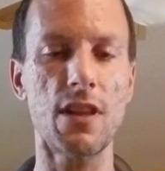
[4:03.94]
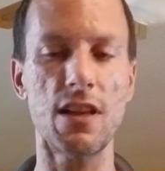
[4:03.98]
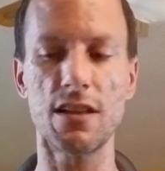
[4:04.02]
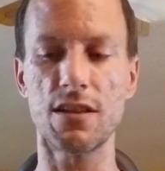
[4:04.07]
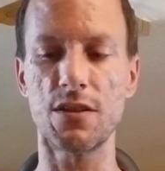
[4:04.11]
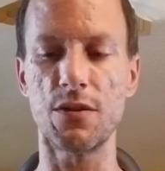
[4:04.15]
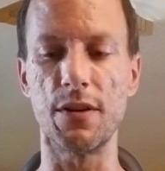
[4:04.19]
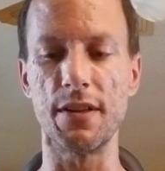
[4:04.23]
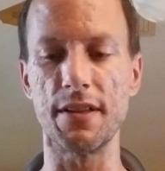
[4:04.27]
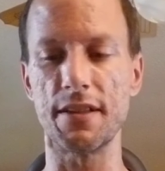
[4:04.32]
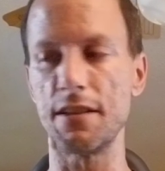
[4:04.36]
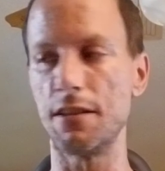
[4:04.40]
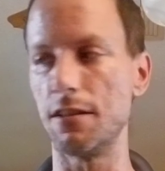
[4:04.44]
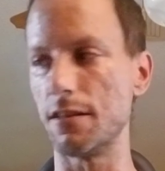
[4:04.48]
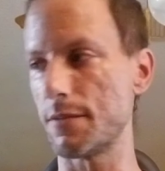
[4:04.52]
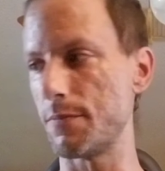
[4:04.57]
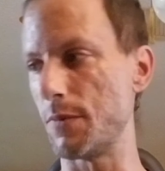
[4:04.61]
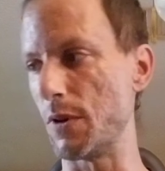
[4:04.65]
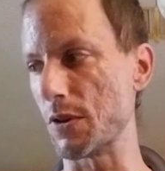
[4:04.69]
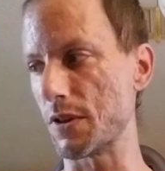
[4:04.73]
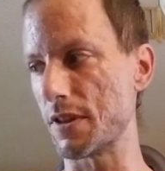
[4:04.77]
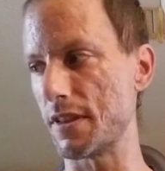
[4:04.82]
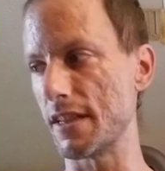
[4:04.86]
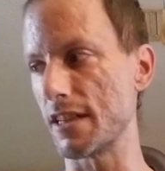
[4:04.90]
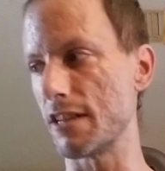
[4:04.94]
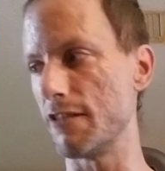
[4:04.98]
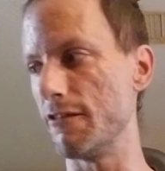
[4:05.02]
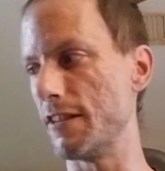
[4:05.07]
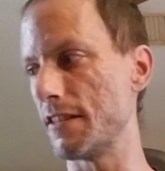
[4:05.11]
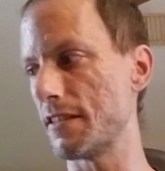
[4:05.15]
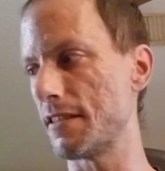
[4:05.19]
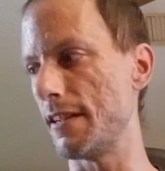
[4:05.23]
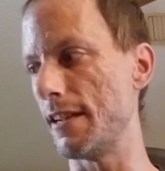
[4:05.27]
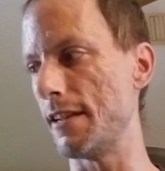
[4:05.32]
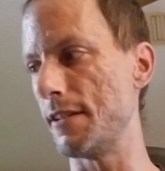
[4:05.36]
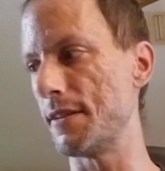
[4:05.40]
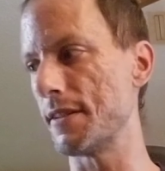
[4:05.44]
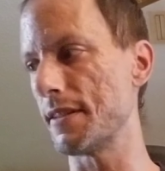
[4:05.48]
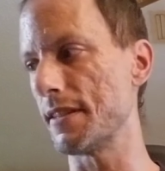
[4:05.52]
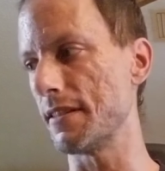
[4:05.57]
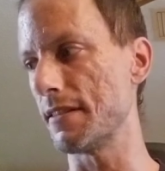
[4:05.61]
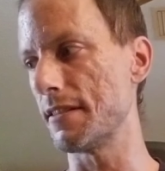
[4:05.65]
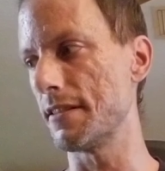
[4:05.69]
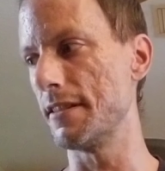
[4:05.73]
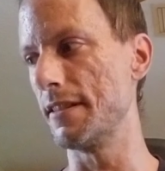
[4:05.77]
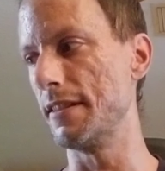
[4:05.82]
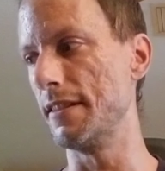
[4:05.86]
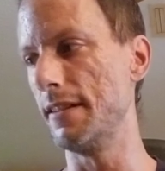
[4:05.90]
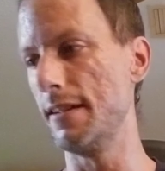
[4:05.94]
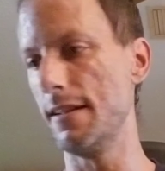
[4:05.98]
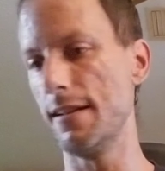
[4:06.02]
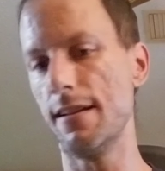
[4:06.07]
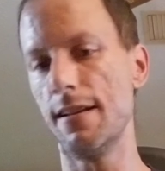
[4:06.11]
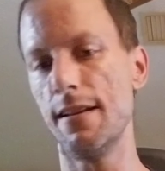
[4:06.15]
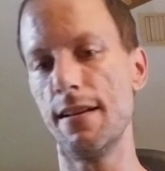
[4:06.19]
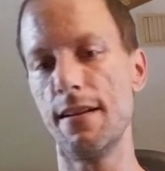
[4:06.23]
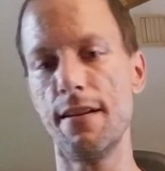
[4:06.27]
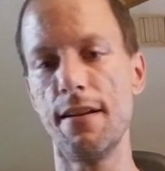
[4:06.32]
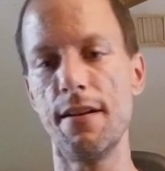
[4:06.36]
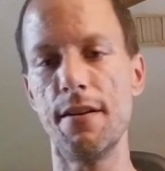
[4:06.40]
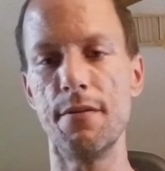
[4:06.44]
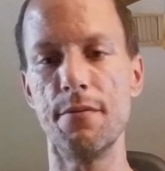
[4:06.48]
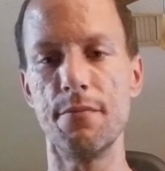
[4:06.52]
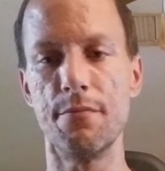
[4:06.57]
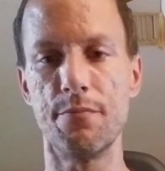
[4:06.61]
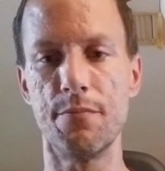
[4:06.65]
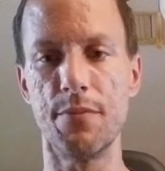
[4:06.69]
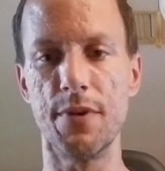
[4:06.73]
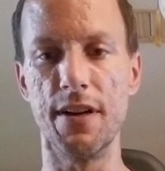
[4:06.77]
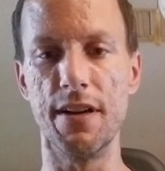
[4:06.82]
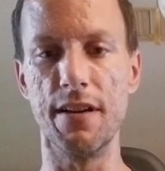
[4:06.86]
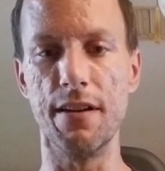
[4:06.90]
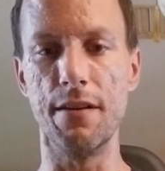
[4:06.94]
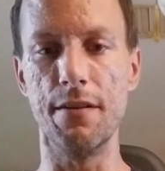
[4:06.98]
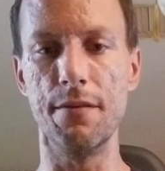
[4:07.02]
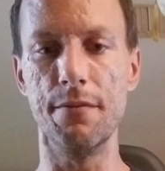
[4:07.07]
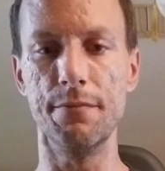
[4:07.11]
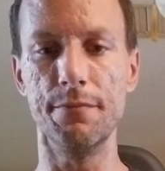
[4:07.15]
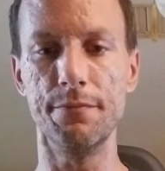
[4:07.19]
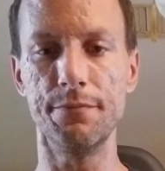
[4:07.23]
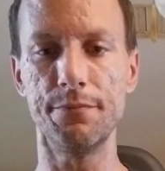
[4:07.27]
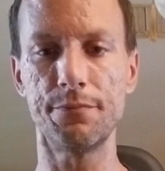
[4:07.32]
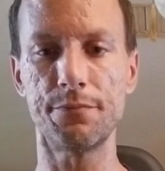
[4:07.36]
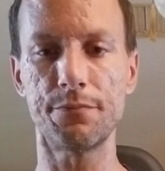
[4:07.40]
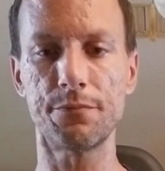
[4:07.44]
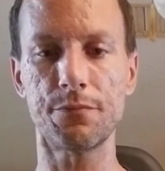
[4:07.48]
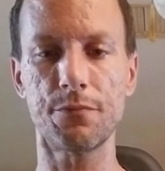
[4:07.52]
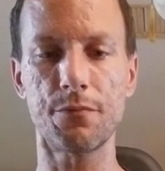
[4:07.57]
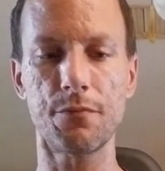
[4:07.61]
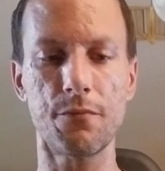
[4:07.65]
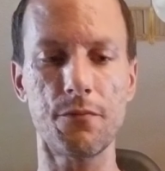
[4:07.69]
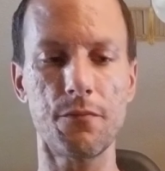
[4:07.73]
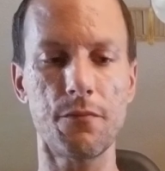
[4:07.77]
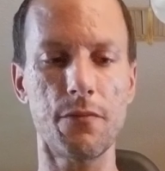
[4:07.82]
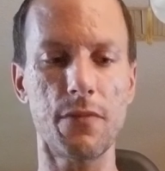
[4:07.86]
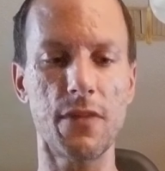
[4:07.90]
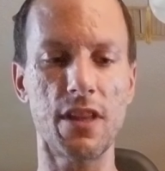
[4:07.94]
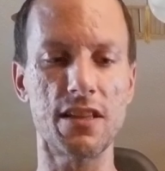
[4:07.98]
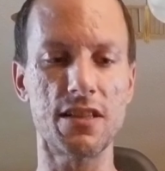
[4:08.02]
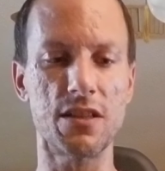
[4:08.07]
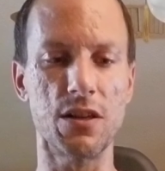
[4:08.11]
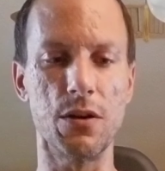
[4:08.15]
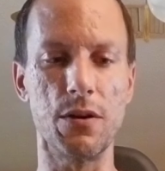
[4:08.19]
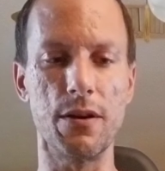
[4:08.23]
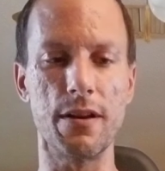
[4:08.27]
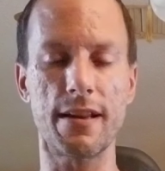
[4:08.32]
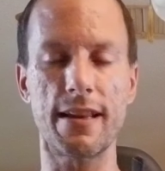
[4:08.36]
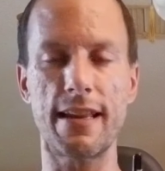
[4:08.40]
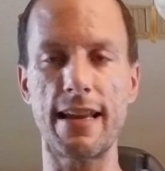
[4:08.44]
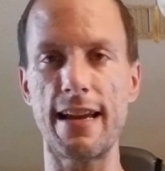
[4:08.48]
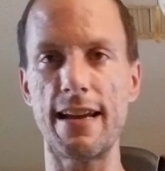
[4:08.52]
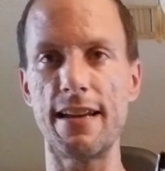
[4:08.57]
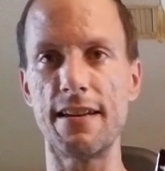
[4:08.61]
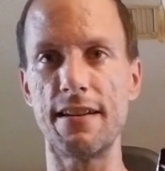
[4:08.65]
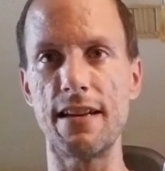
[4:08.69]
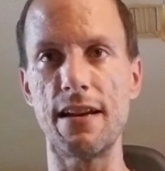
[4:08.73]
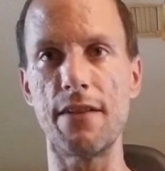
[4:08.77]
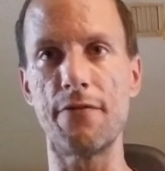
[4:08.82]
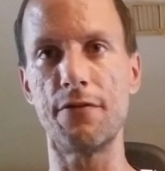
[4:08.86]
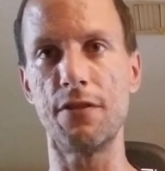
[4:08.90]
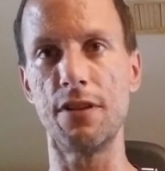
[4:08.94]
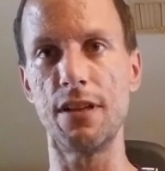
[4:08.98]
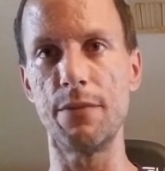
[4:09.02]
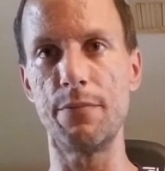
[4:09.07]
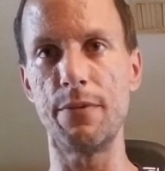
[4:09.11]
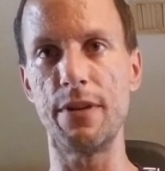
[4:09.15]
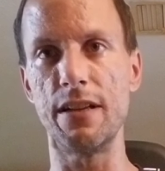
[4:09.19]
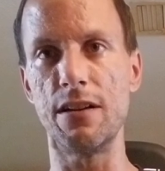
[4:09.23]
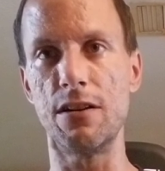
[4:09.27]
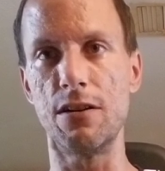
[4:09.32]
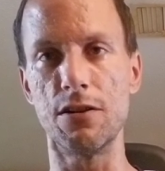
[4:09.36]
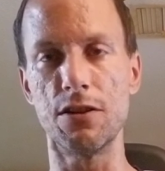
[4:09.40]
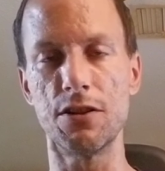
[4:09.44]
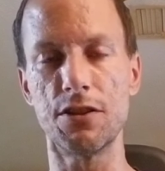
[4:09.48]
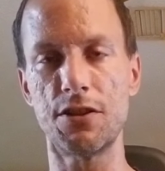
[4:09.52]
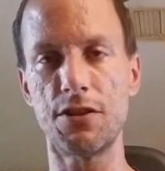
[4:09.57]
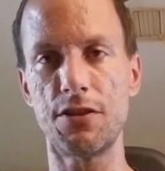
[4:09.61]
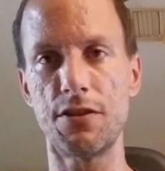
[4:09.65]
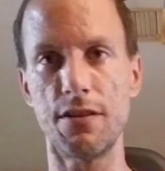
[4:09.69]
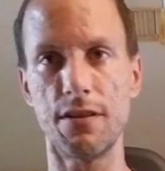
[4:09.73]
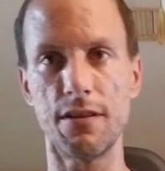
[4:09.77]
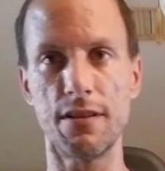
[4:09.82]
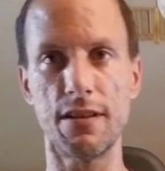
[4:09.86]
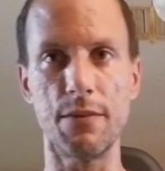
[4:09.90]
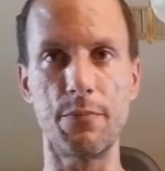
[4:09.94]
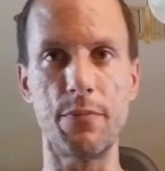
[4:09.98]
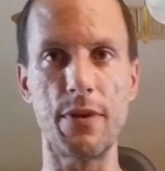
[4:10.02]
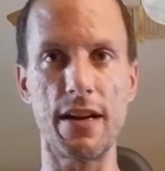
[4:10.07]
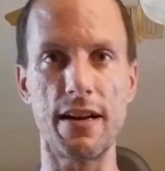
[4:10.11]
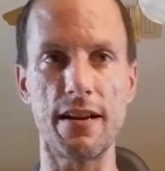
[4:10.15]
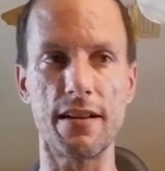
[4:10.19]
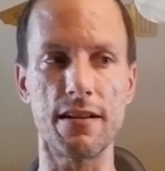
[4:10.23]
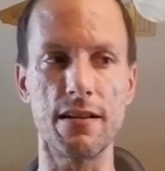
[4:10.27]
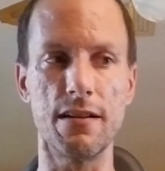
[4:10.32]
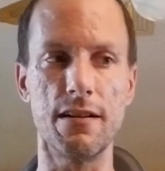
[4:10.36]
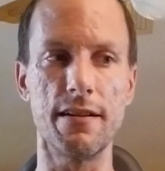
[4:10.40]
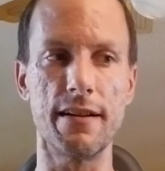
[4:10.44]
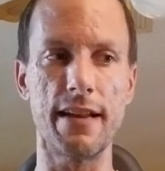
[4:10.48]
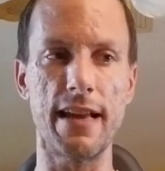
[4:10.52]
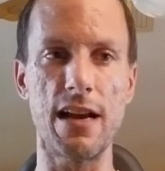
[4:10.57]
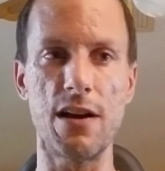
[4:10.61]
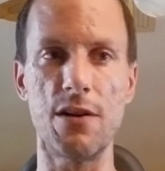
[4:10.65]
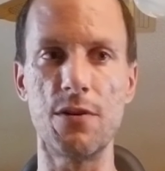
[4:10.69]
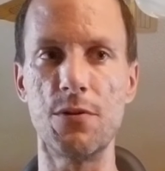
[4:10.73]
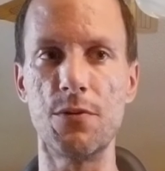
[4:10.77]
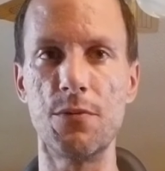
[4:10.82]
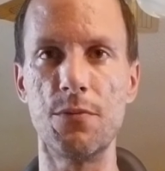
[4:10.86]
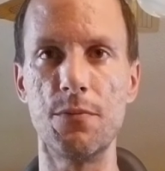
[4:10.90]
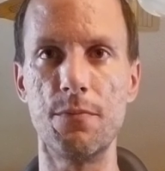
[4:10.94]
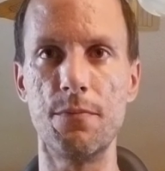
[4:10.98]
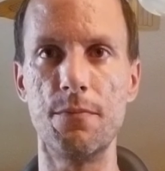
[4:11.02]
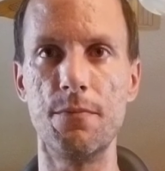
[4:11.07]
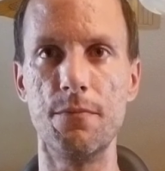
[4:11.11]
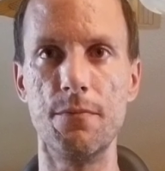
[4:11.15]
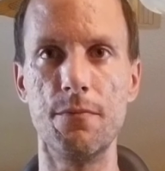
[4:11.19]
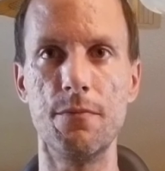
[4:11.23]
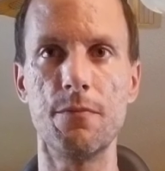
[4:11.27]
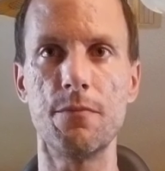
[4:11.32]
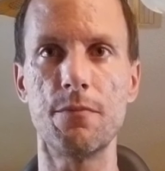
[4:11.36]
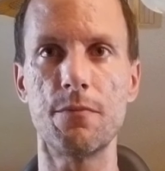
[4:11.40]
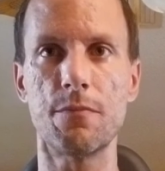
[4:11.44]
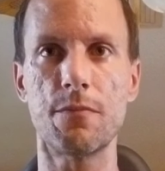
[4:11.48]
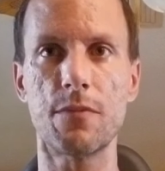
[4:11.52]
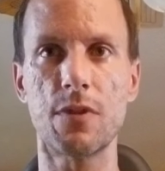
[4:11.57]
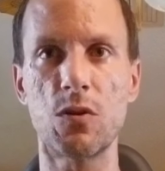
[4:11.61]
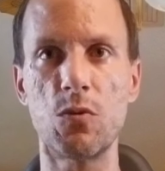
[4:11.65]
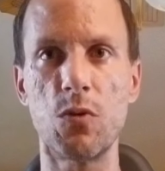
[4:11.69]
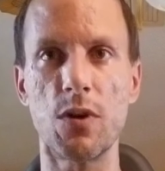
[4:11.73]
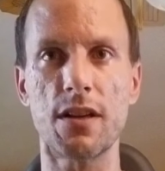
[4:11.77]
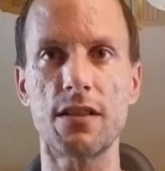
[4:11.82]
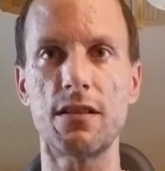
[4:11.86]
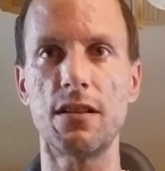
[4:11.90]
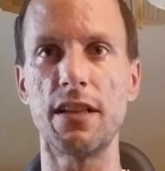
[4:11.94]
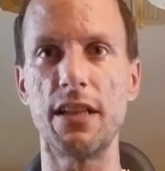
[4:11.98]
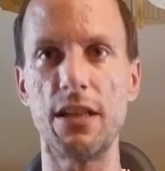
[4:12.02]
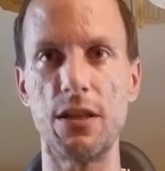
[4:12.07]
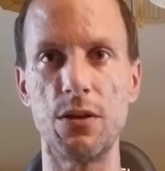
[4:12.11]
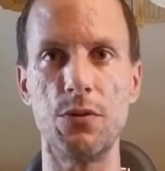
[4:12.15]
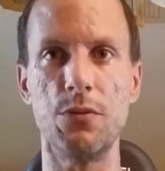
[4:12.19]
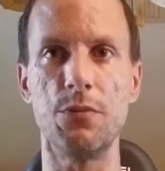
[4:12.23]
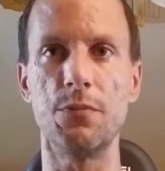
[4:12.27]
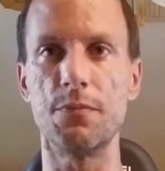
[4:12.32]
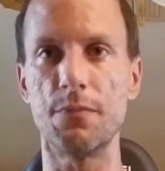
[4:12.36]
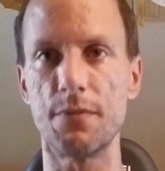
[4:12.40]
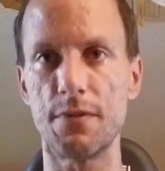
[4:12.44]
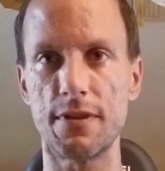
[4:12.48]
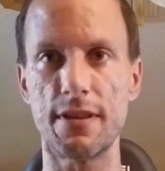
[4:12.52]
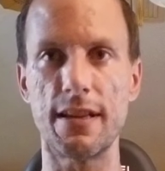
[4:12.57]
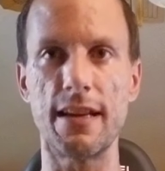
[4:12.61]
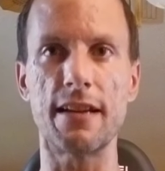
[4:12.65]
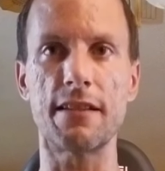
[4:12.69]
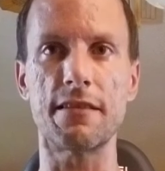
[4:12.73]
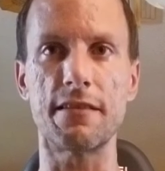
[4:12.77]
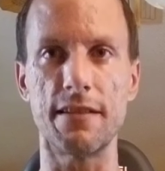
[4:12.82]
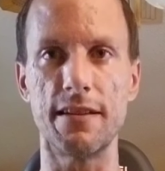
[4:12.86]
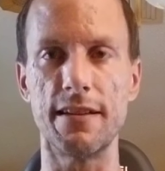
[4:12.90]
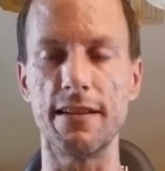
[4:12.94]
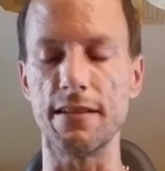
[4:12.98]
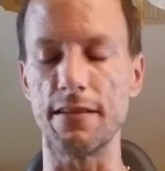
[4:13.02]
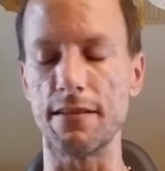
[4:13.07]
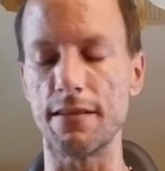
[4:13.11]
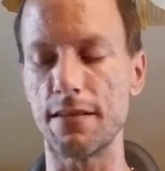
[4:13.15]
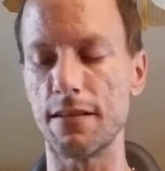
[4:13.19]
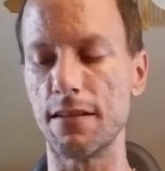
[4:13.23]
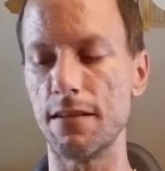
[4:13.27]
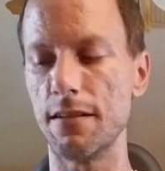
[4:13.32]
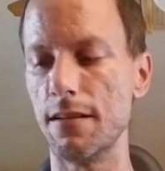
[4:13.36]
I still smoke cigarettes, as you can see. But, so it can definitely be harsh, depending on how quickly you take the hits.